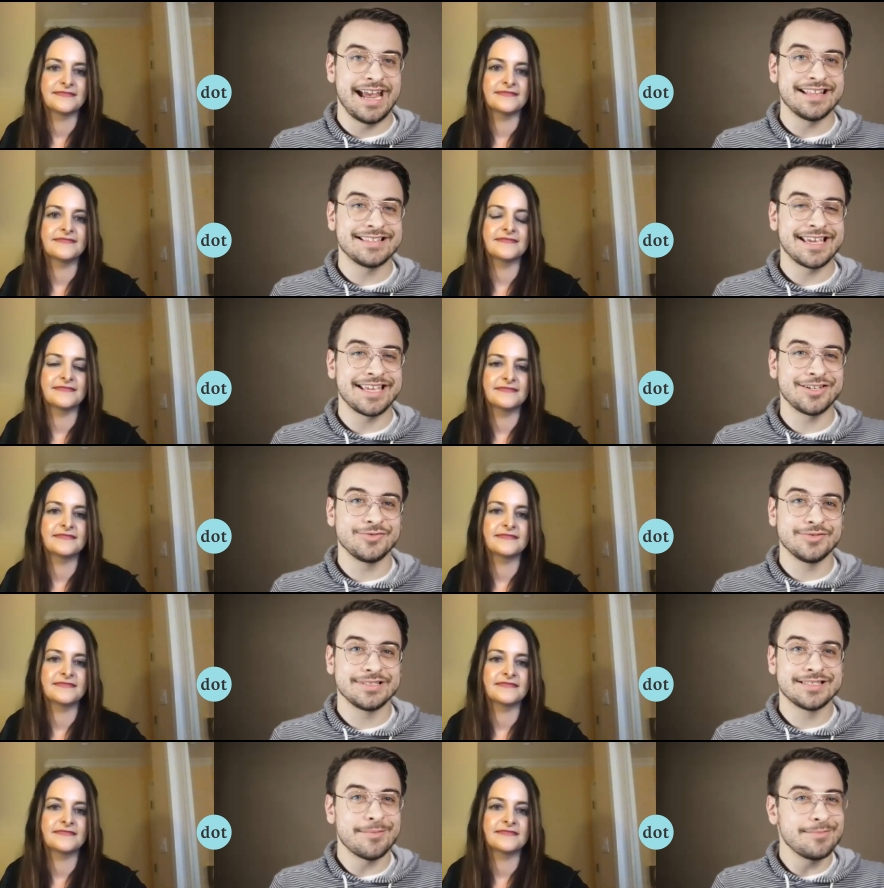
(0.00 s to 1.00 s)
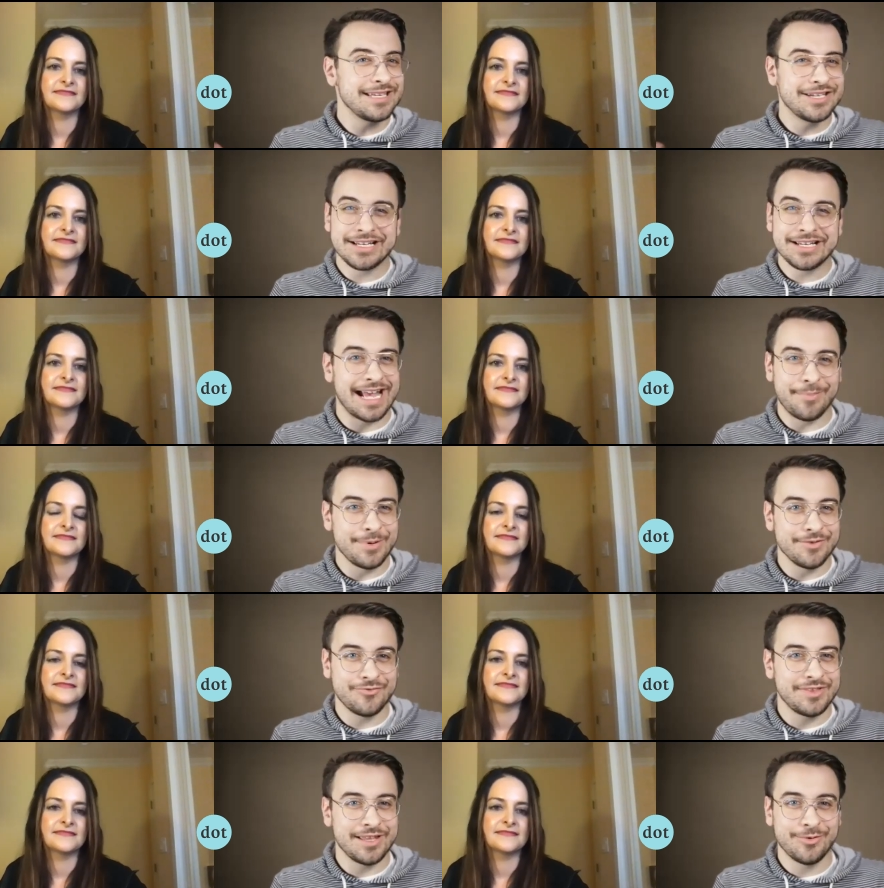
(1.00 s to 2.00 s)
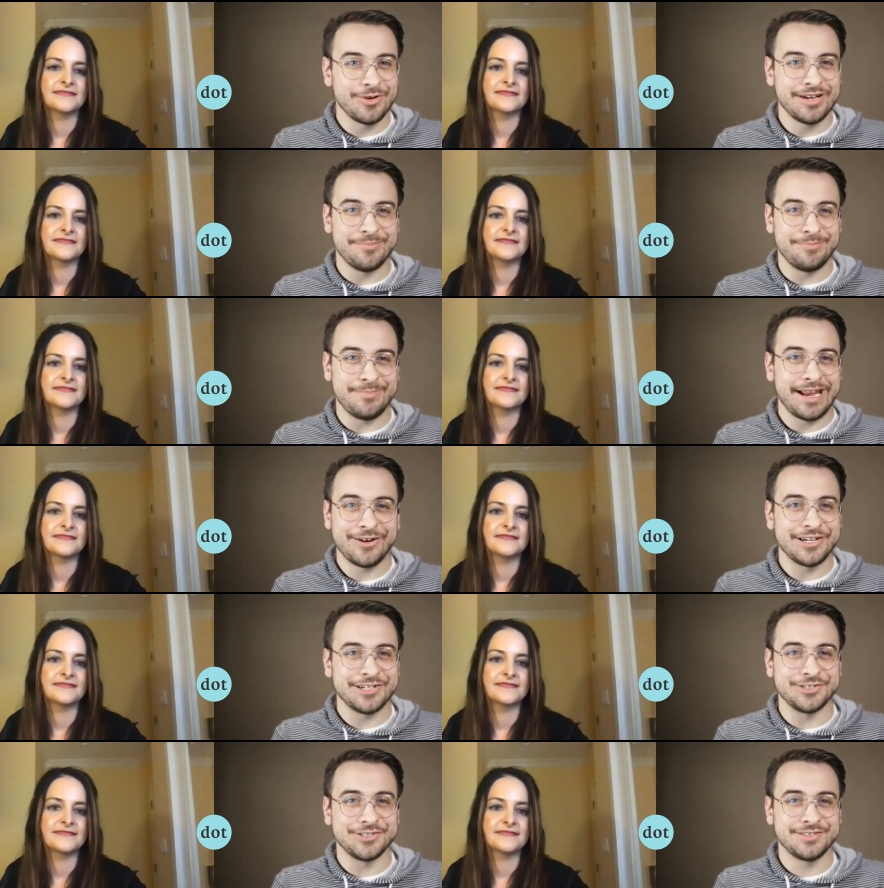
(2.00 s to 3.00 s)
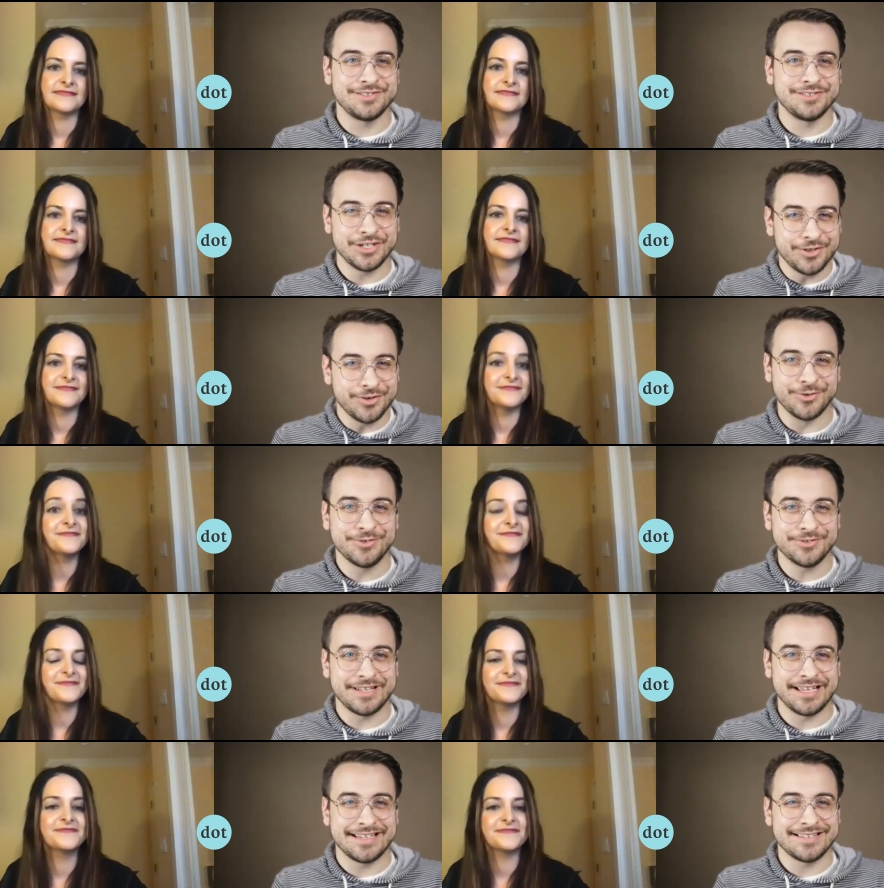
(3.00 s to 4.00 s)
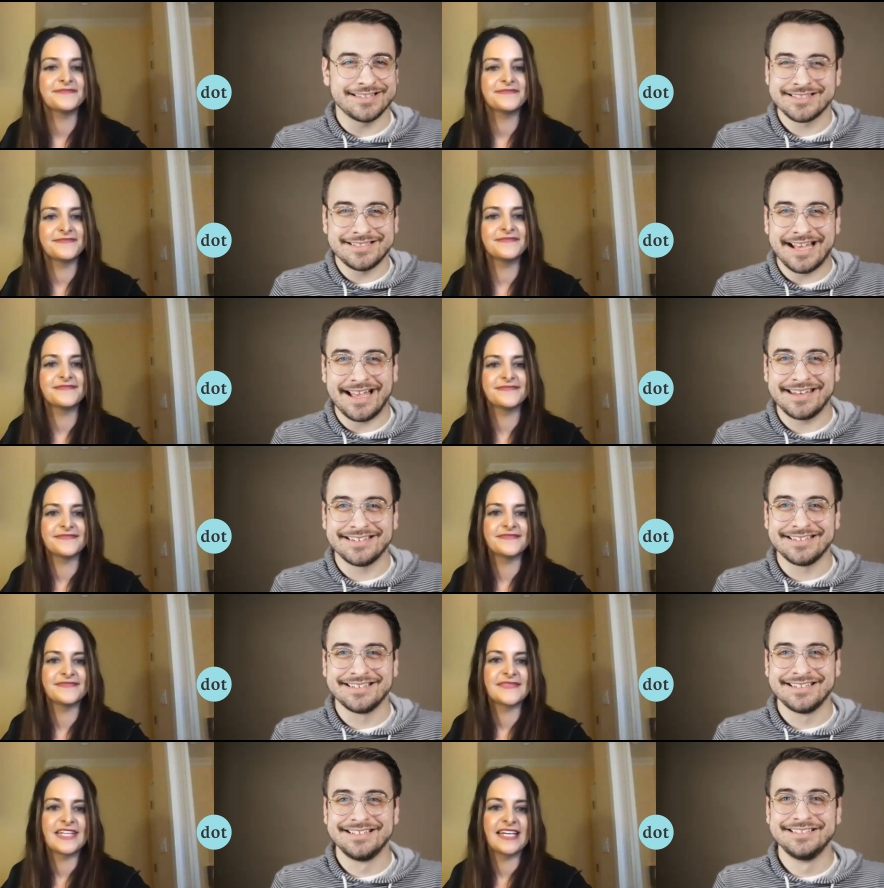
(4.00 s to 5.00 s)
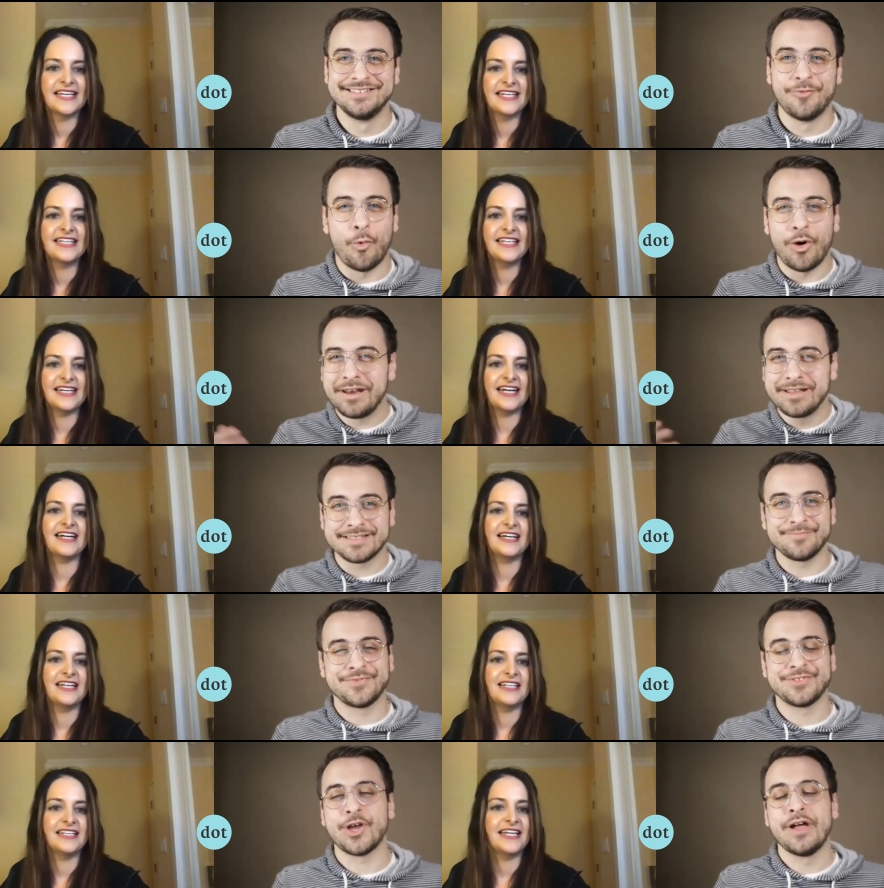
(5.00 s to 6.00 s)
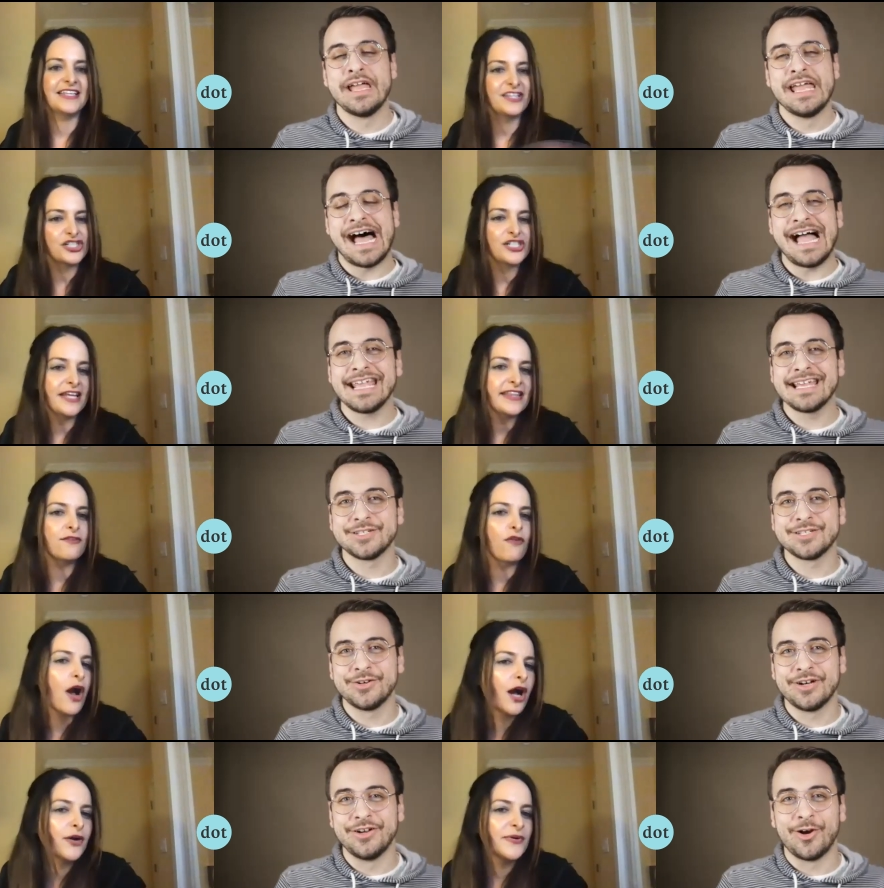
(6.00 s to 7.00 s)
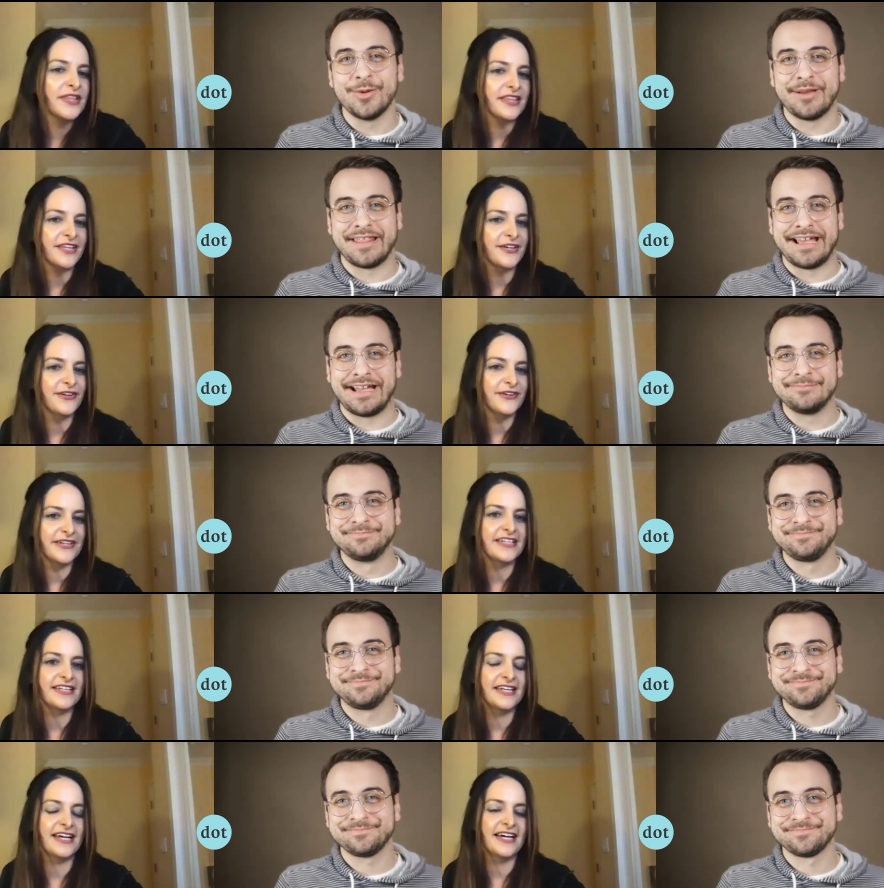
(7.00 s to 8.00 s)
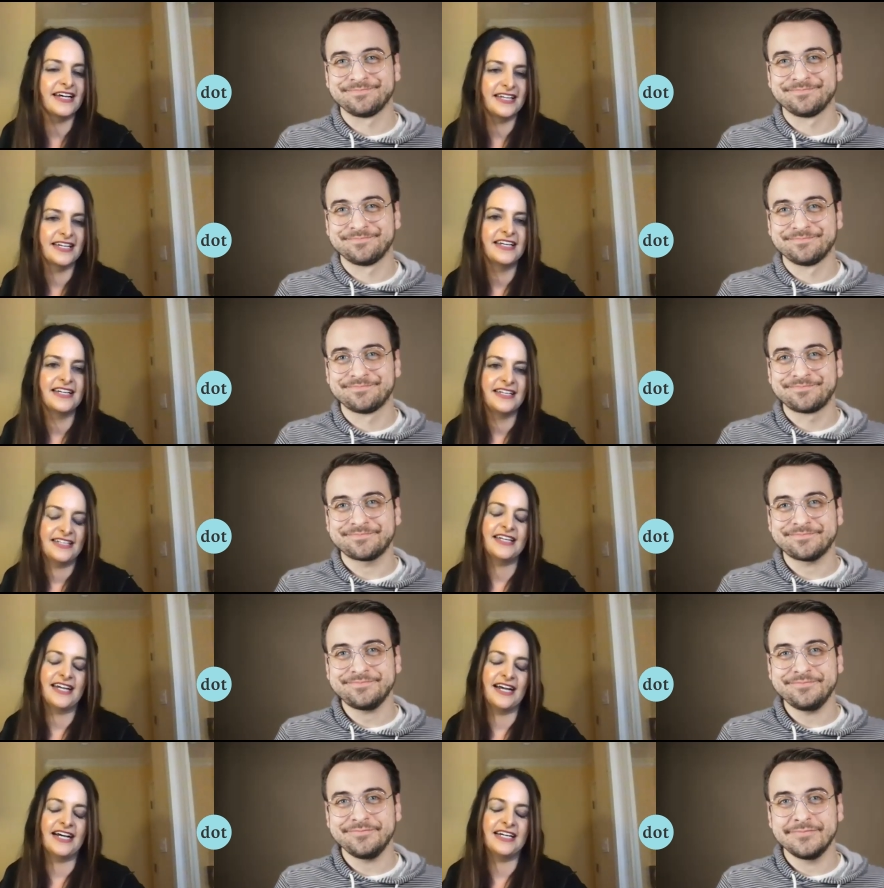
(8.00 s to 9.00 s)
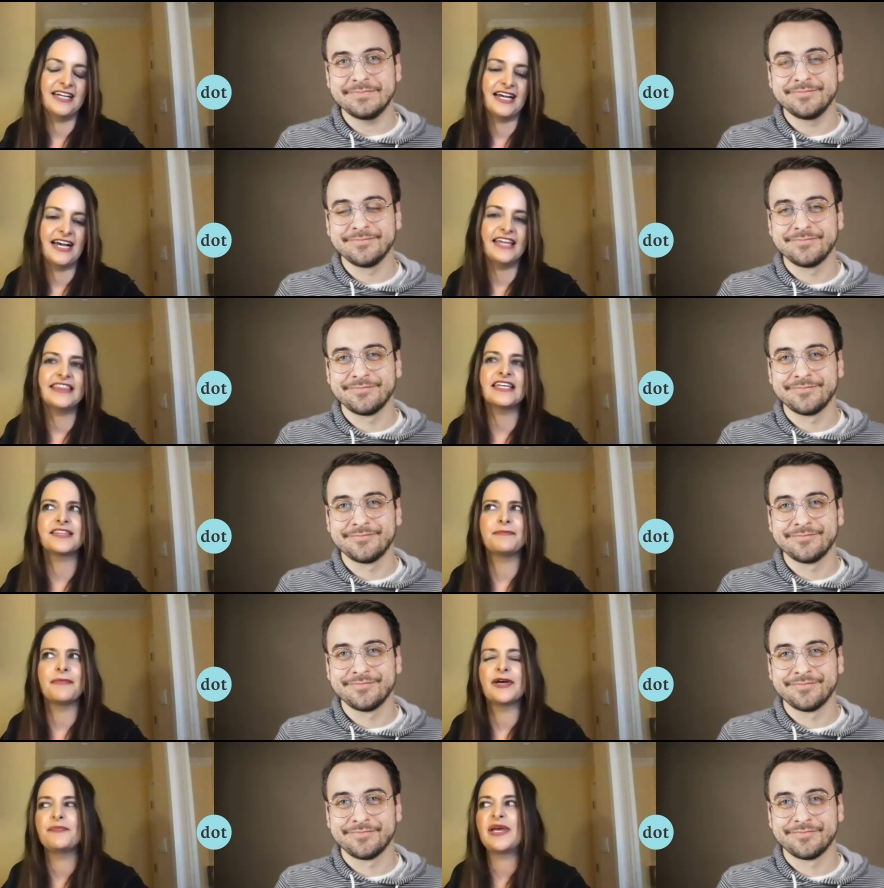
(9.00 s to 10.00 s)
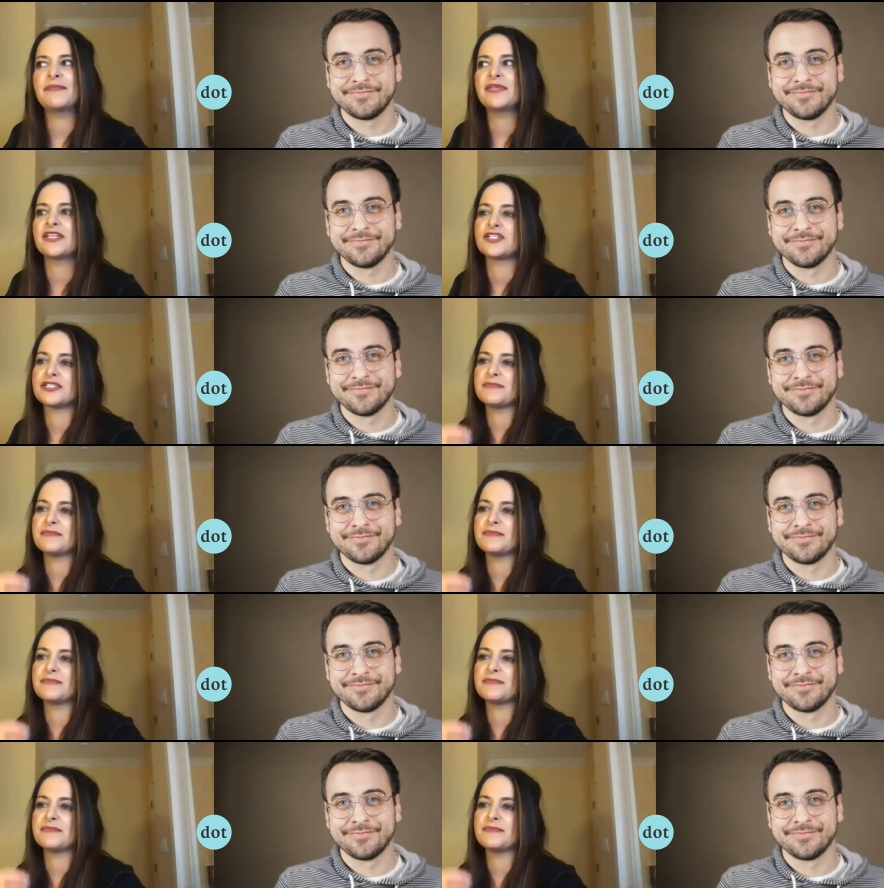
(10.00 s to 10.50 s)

Speaker 1: and it's mm-hmm. like something could happen if they were in a marriage mm-hmm. too. Like it's mm-hmm. not
Speaker 2: yeah. one is so I get so annoyed by that. Yeah. Yeah. I think maybe there's a